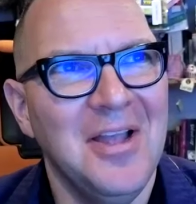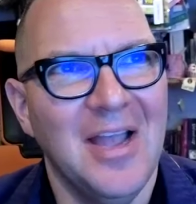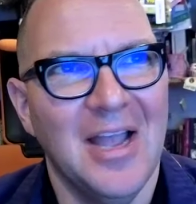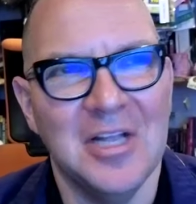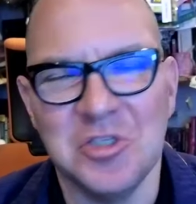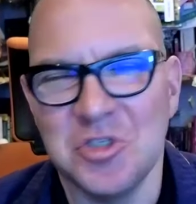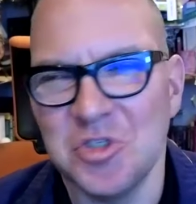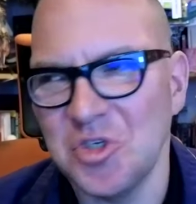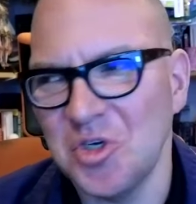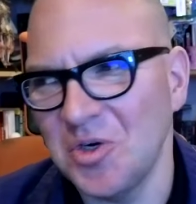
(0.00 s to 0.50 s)

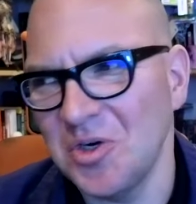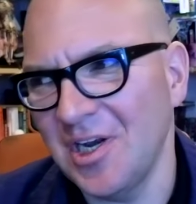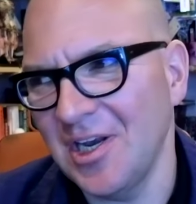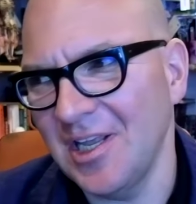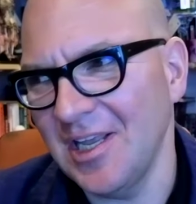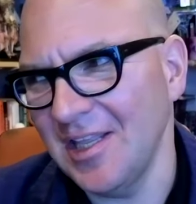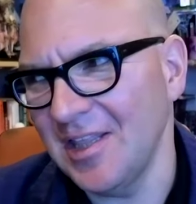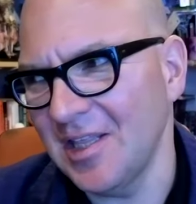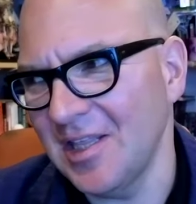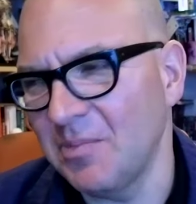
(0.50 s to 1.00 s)
And
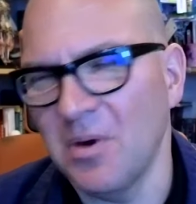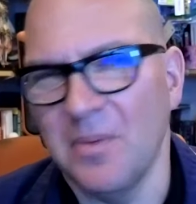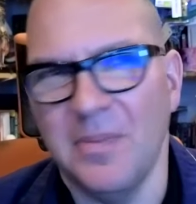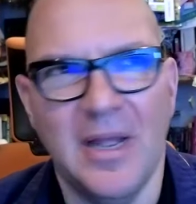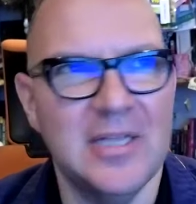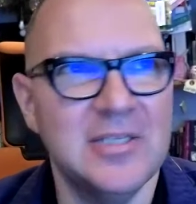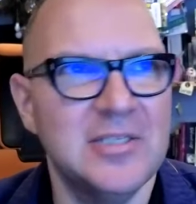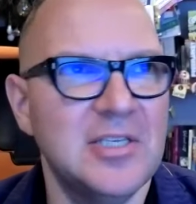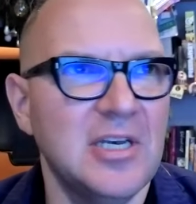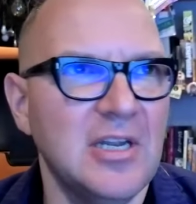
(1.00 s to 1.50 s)
certainly the
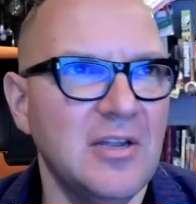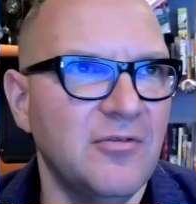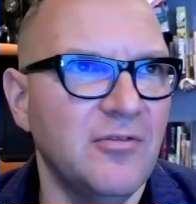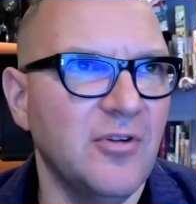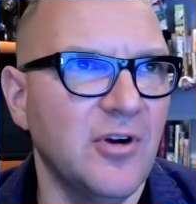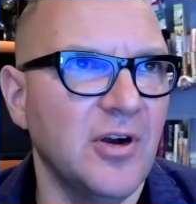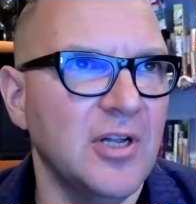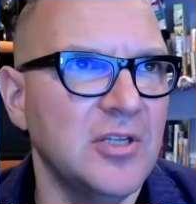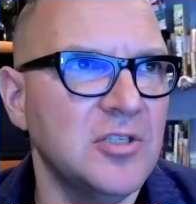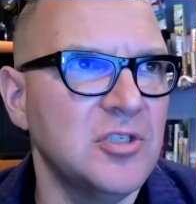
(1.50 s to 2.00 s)
propensity
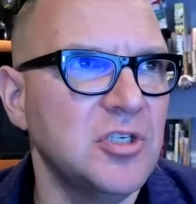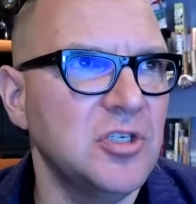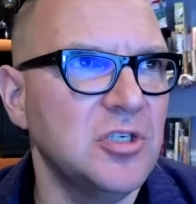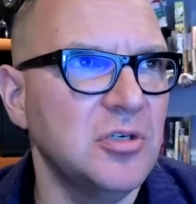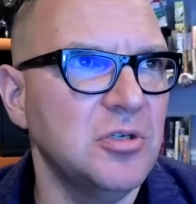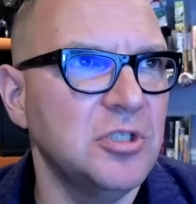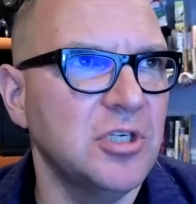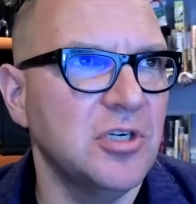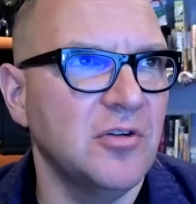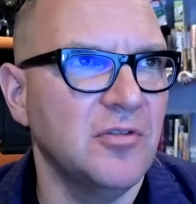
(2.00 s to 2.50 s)
for
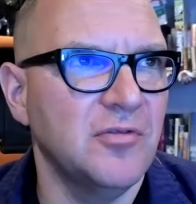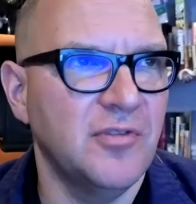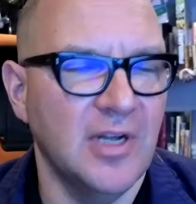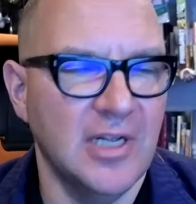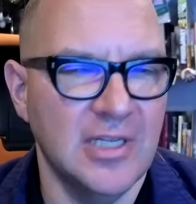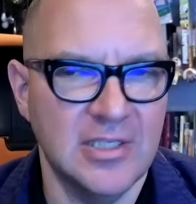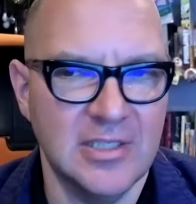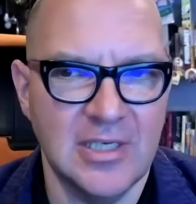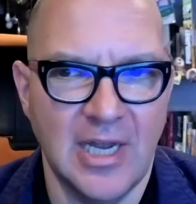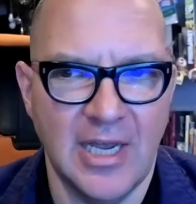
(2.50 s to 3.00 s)
institutional
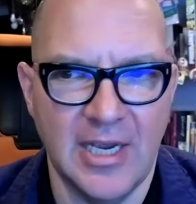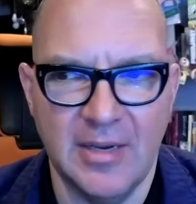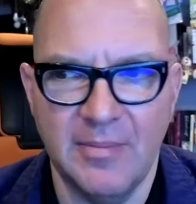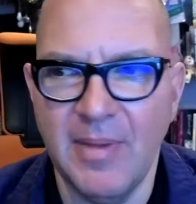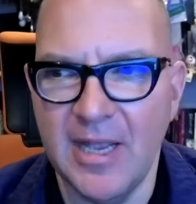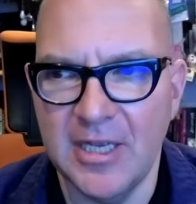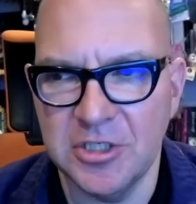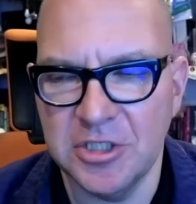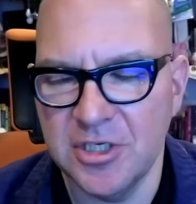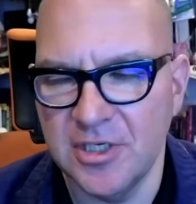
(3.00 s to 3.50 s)
funds like
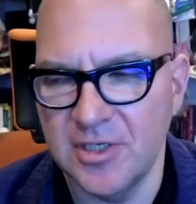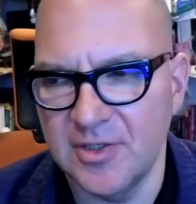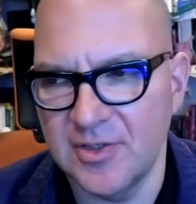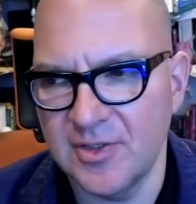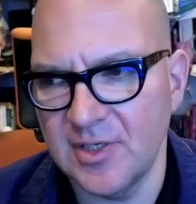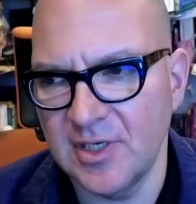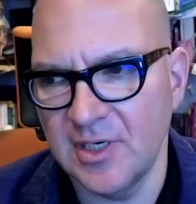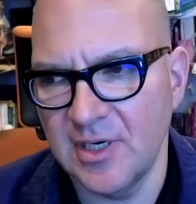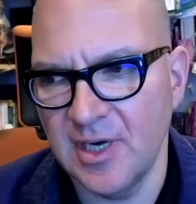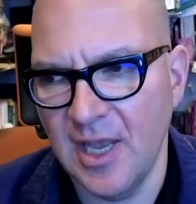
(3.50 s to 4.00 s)

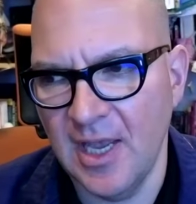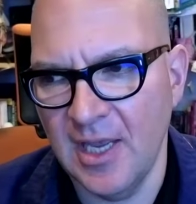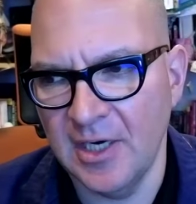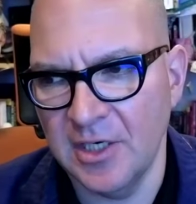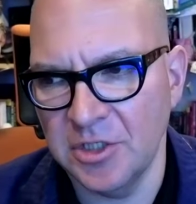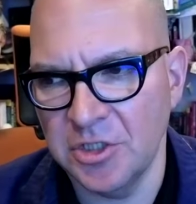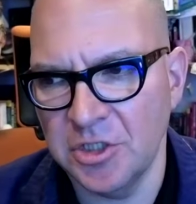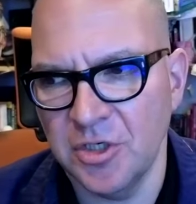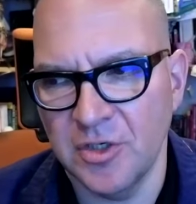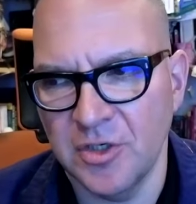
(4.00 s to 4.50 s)
pensions and,
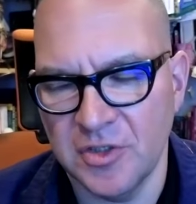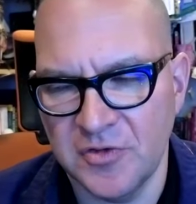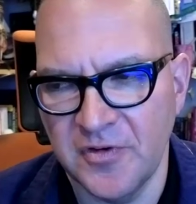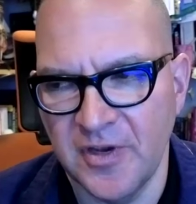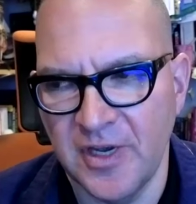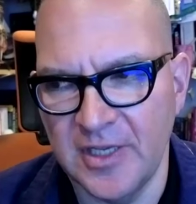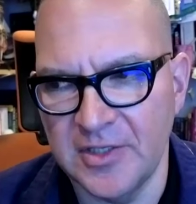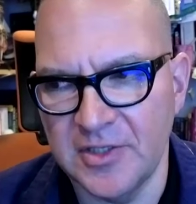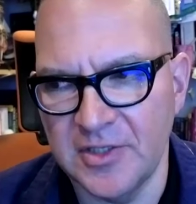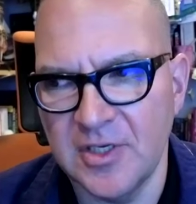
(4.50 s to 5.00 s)
and insurance
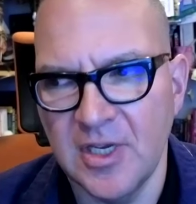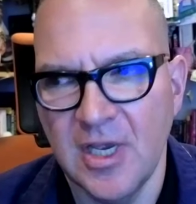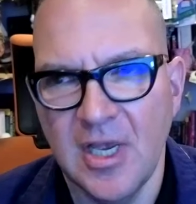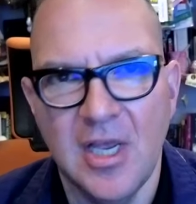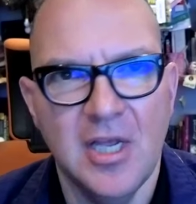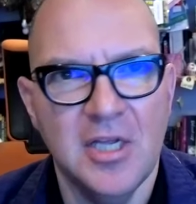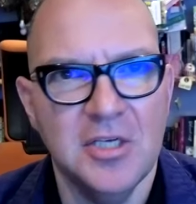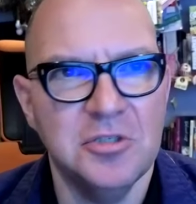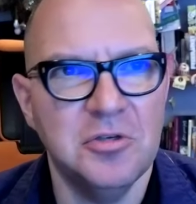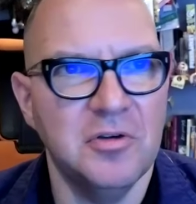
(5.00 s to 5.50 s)
funds
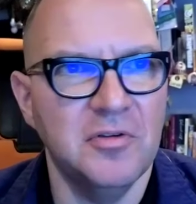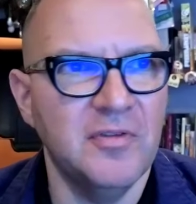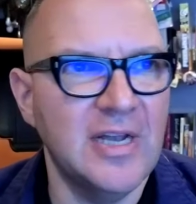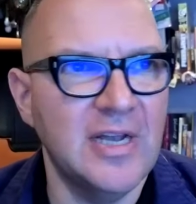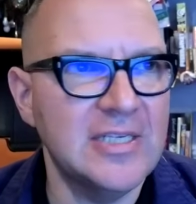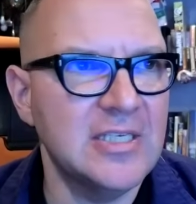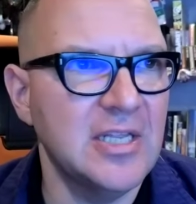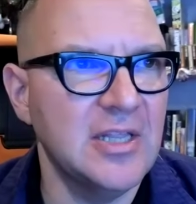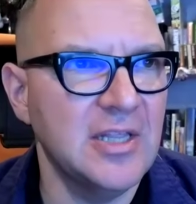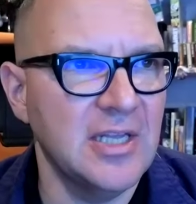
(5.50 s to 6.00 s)
to
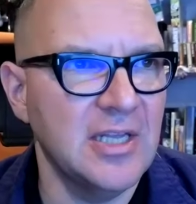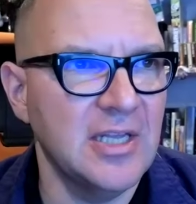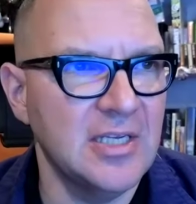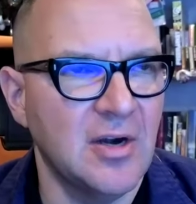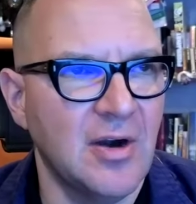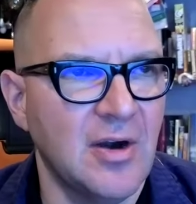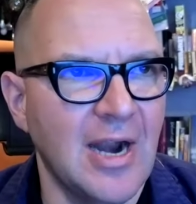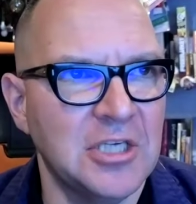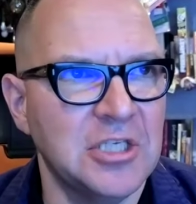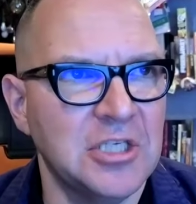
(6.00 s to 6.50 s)
invest in things
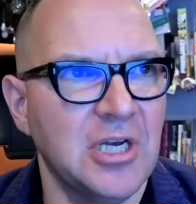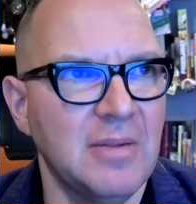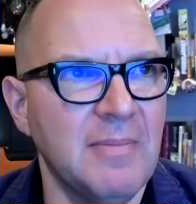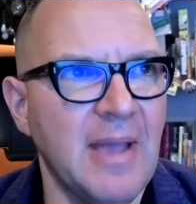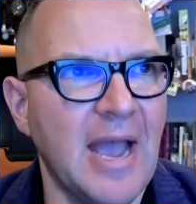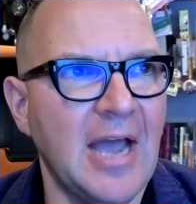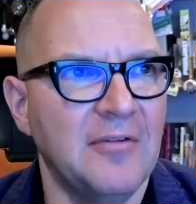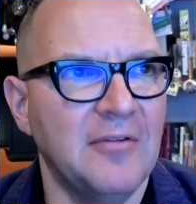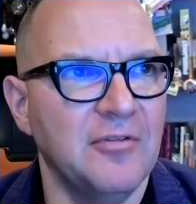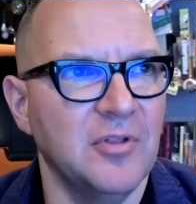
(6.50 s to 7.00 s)
that are actually
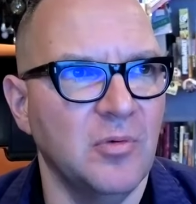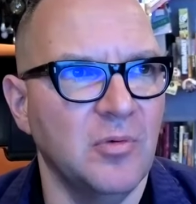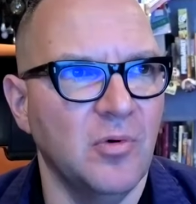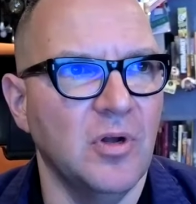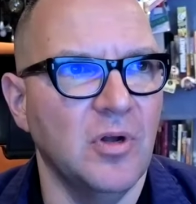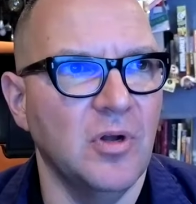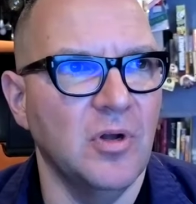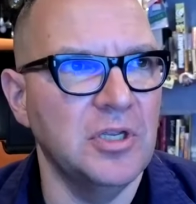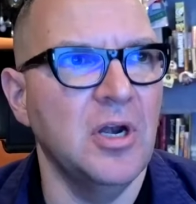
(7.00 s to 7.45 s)
bad for the world.